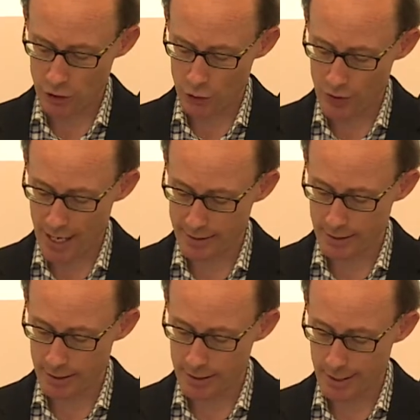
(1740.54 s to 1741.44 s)

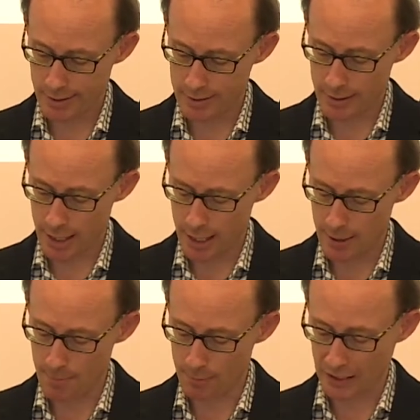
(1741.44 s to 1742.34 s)
2006,
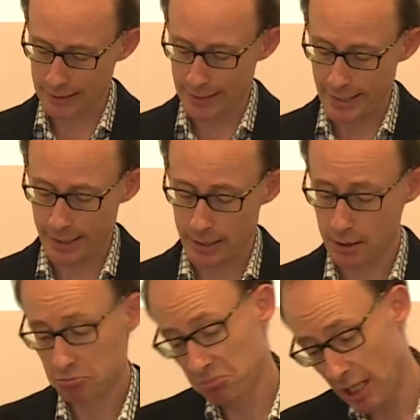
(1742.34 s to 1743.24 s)

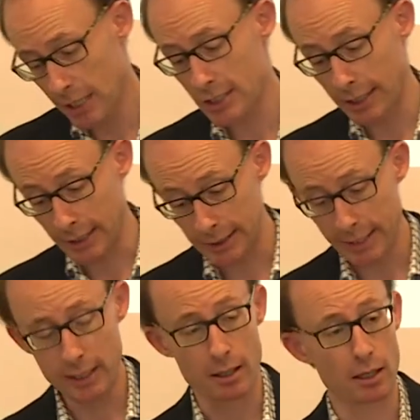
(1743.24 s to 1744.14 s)
largely
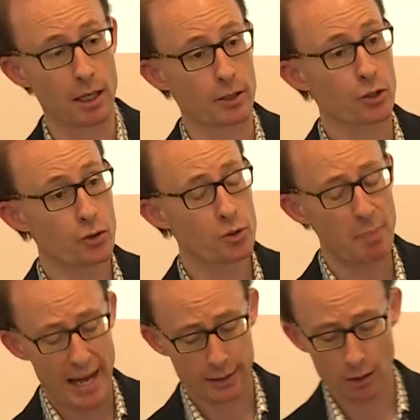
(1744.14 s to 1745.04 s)
cleared a huge
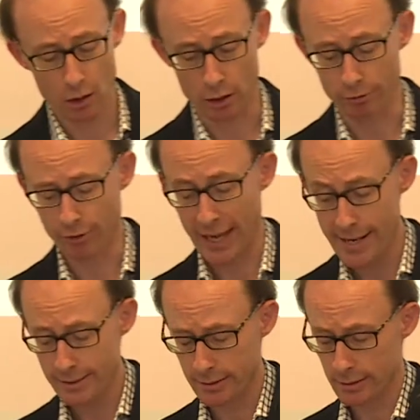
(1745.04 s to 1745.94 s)
backlog of
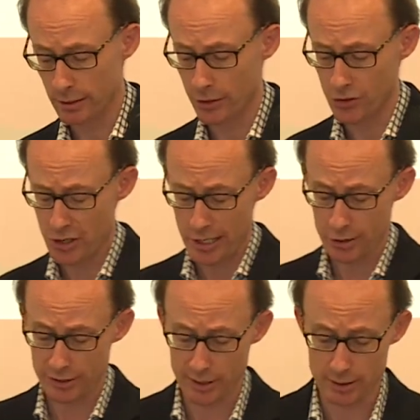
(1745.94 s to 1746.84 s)
cases in the
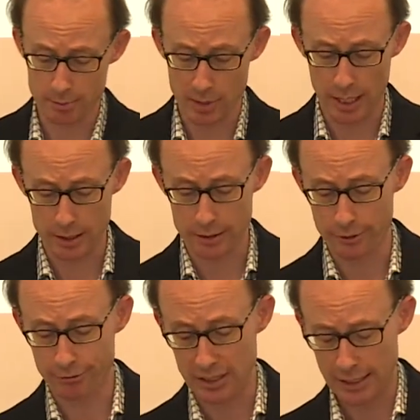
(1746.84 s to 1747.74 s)
judicial system under
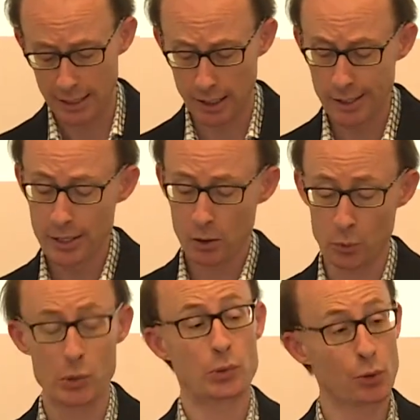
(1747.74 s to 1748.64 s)
Fatah,
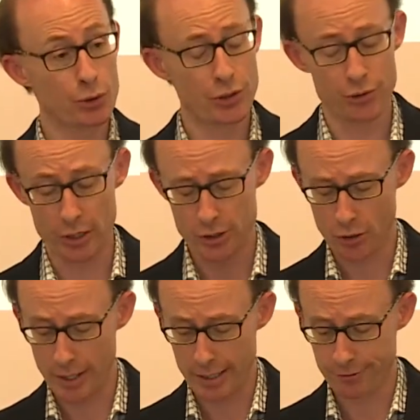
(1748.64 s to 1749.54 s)
which was also
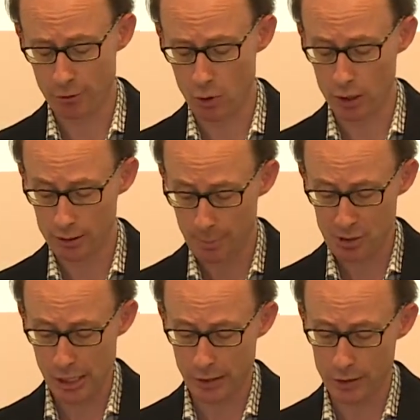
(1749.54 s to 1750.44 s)
notorious for
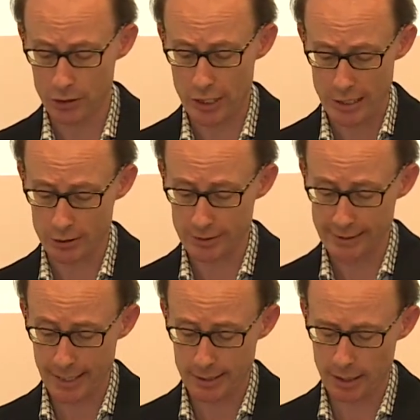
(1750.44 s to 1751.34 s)
corruption in the judicial
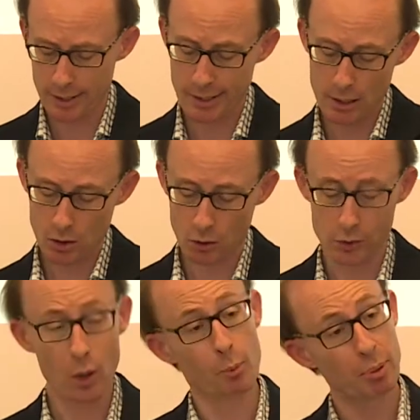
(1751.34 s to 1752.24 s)
sector.
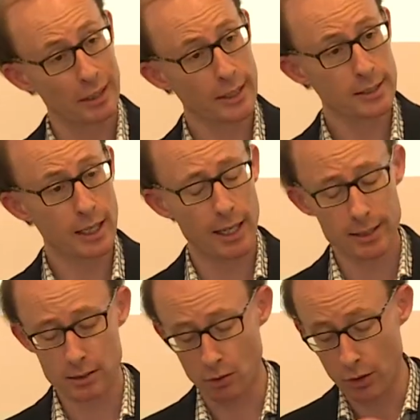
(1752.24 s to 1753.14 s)
Although Hamas